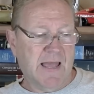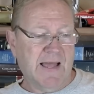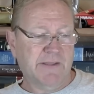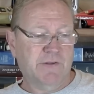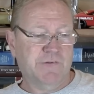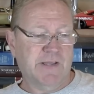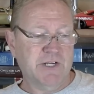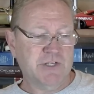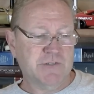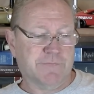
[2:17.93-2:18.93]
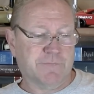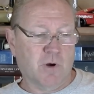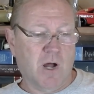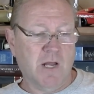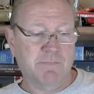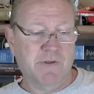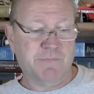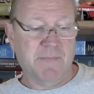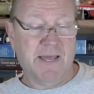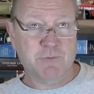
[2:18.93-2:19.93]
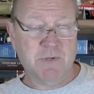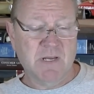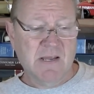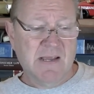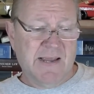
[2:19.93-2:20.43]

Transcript: accusations of fraud and mismanagement,